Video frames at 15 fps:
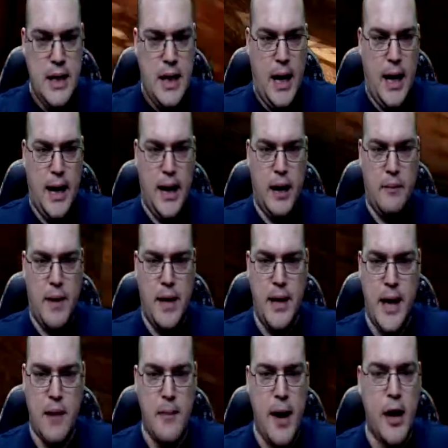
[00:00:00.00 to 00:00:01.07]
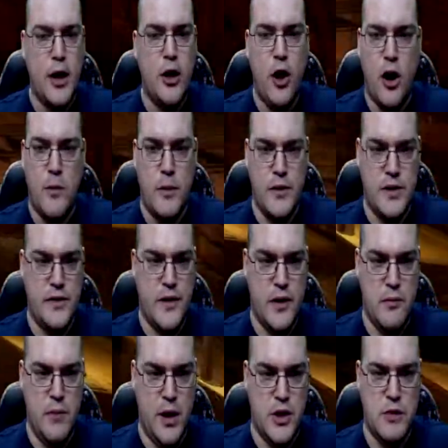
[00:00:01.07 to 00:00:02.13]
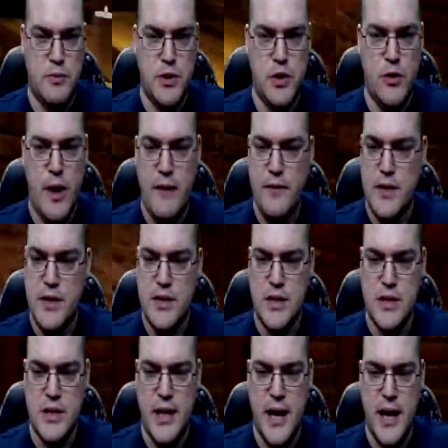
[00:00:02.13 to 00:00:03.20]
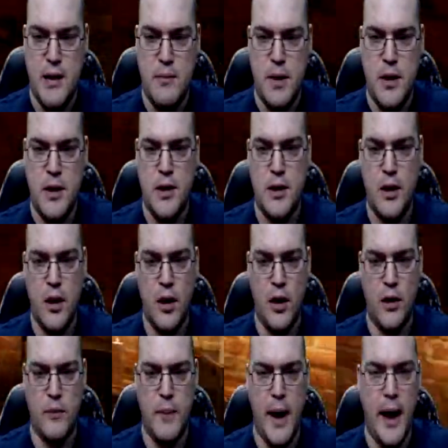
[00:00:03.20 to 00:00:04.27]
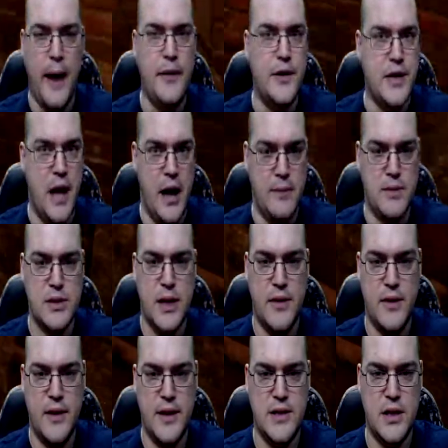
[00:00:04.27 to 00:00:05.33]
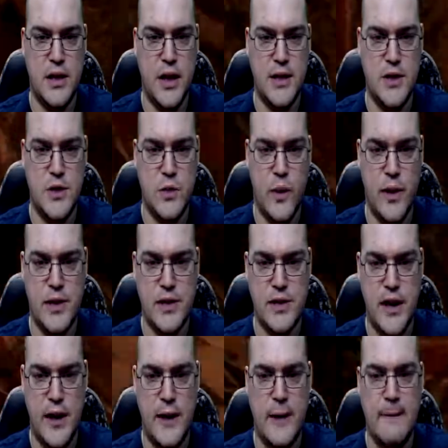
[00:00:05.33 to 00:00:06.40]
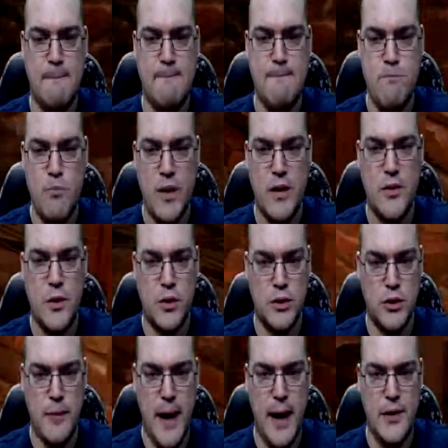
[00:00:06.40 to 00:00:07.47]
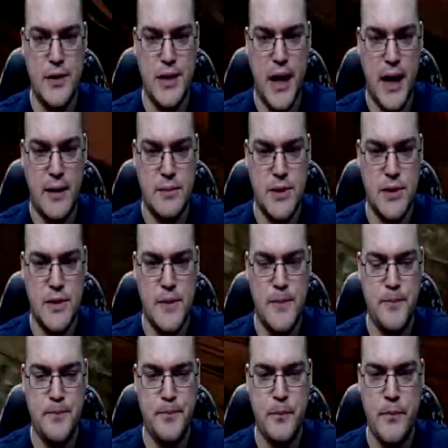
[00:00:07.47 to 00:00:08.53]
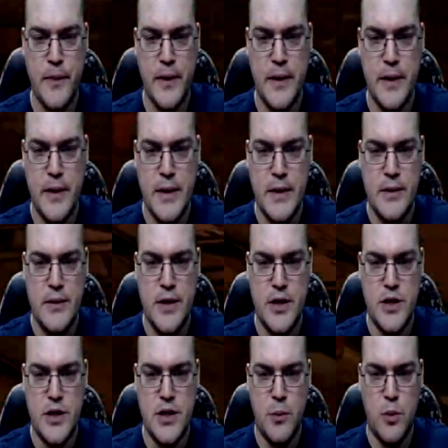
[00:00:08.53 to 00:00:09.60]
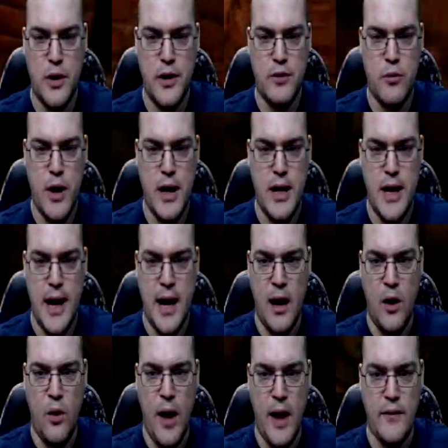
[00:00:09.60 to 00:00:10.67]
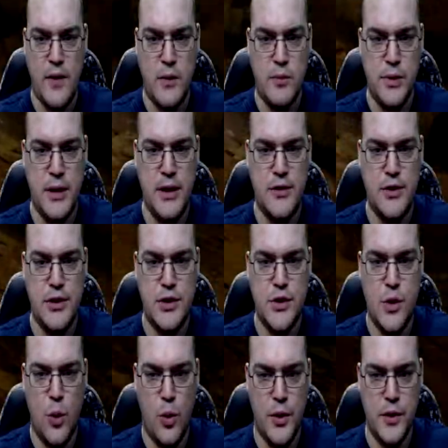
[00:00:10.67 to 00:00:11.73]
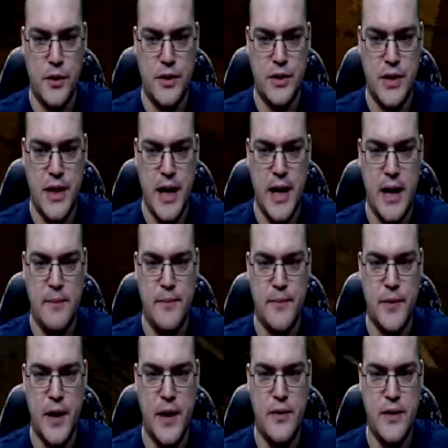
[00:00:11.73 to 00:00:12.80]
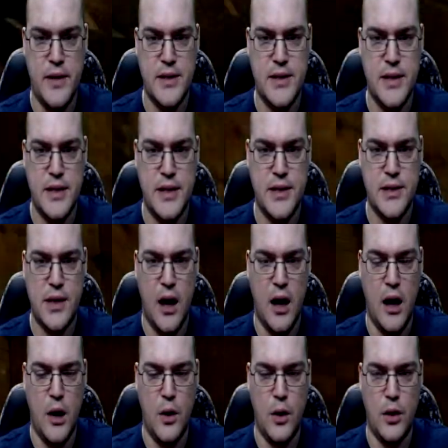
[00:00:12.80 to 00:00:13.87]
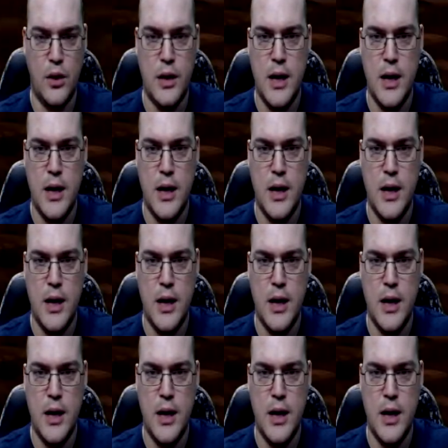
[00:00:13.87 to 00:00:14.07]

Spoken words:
and I'm not going to harp on this very much, but the graphics in this game are behind the times. I think that's the nicest way to say it. They're a little behind the times. This that we're in right now, I've completed the tutorial in the game, and this is our